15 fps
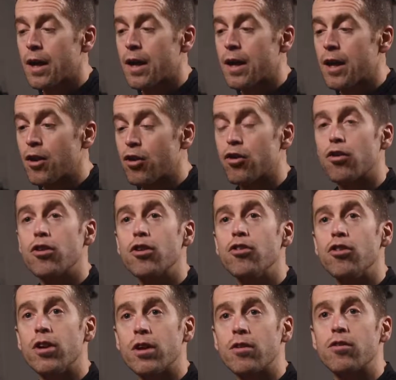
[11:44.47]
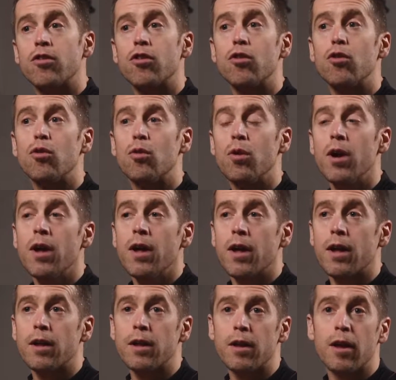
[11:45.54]
encouraging to
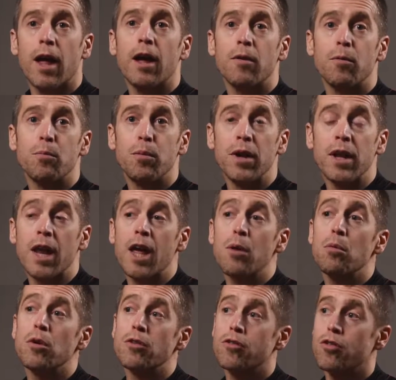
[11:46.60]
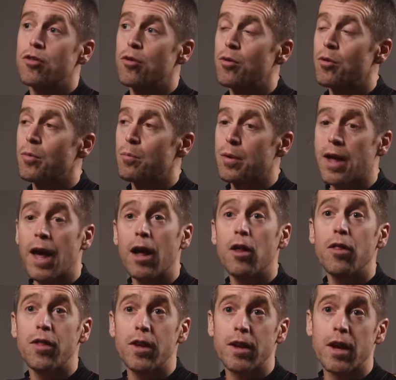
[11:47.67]
being able to be
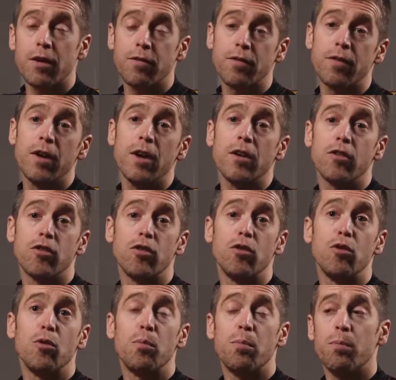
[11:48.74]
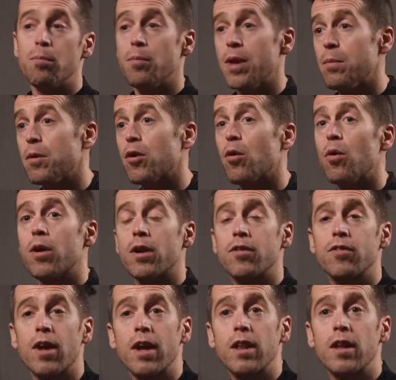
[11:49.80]
healthy enough to maybe go on a
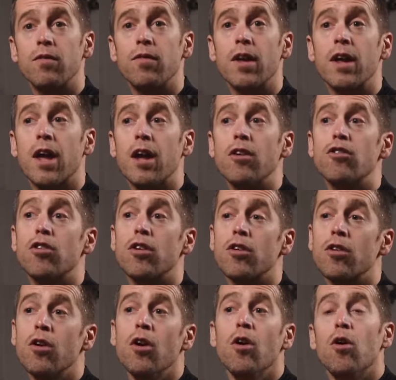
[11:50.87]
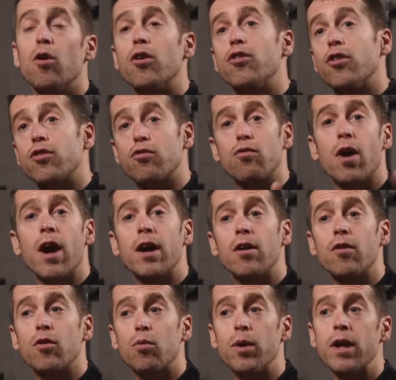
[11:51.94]
cycling vacation or just ride
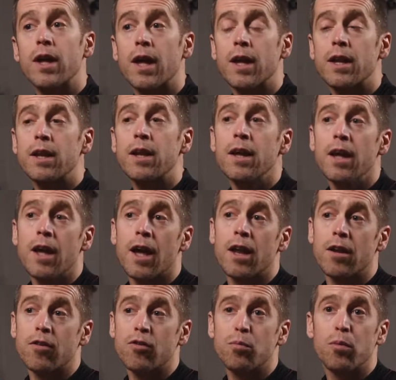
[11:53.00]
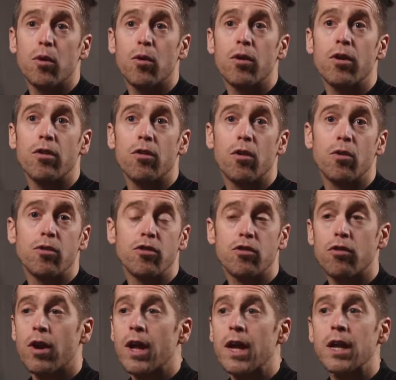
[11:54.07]
on the weekend and explore your own
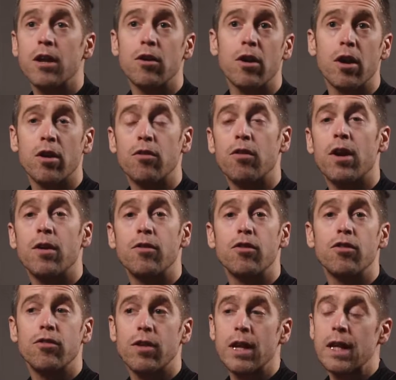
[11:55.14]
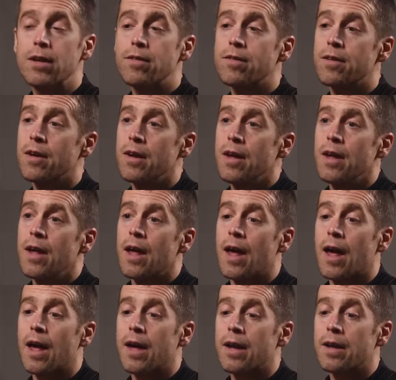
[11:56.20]
terrain and around your cities,
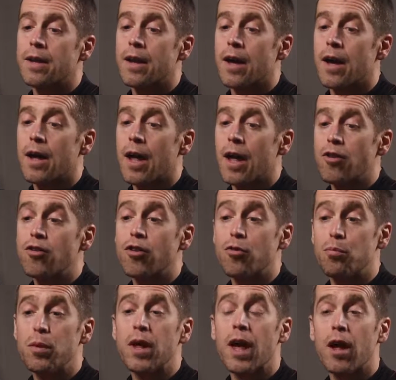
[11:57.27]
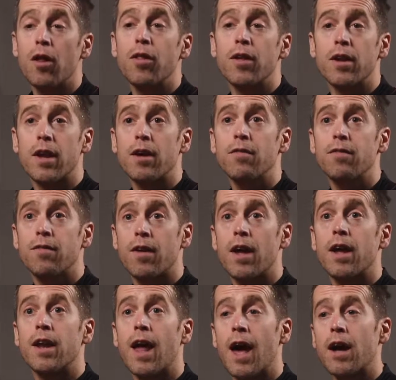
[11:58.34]
and just be healthy enough
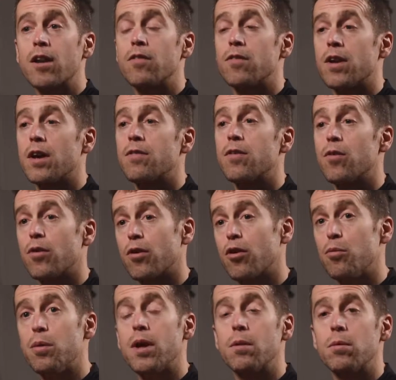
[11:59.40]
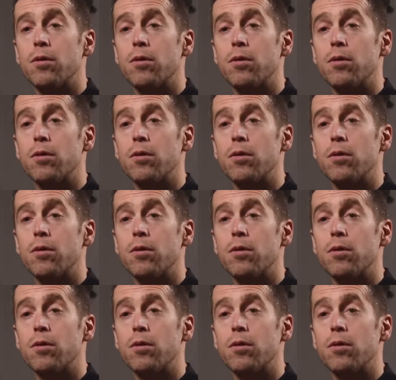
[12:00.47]
and active enough in order to be